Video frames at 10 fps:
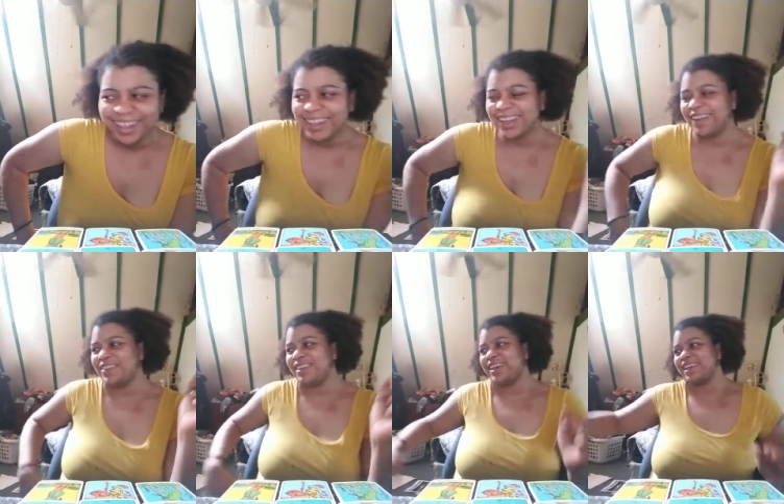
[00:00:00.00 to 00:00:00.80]
Like I
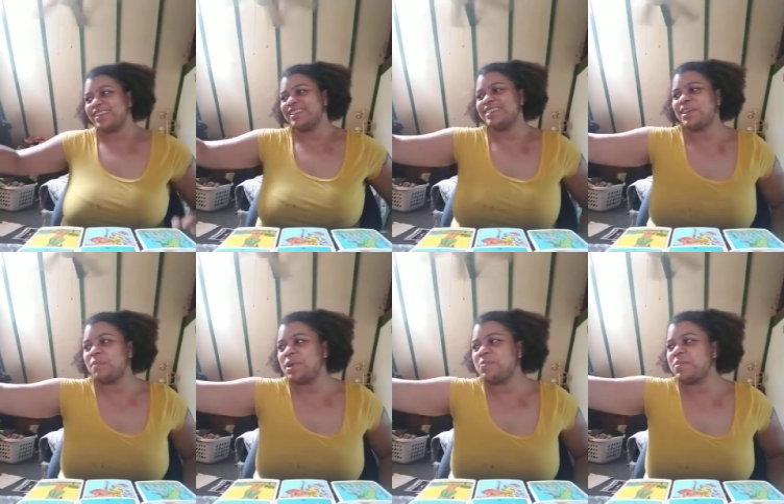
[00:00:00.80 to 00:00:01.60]
feel like
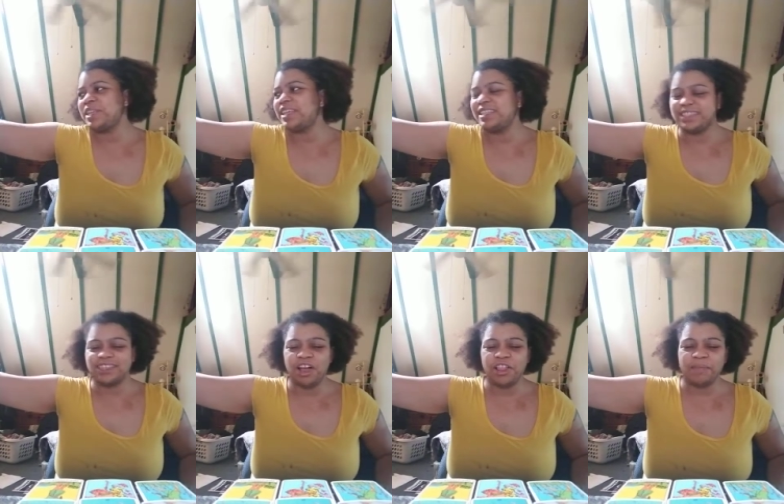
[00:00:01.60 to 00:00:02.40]
someone really needs to
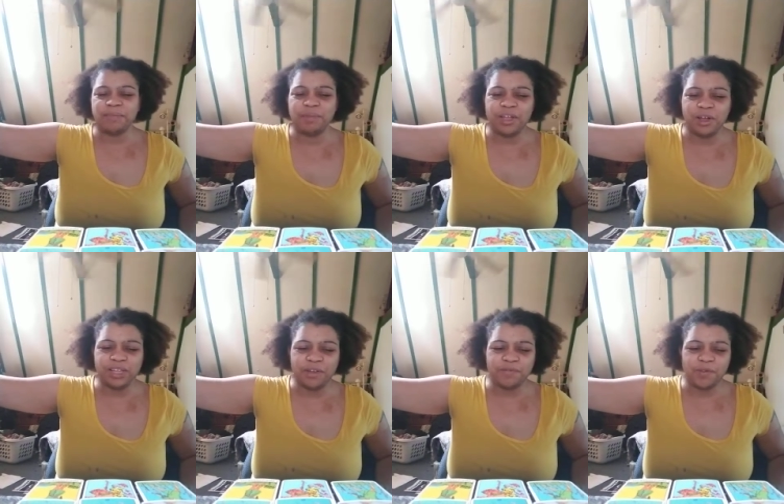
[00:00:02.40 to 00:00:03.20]
call be called out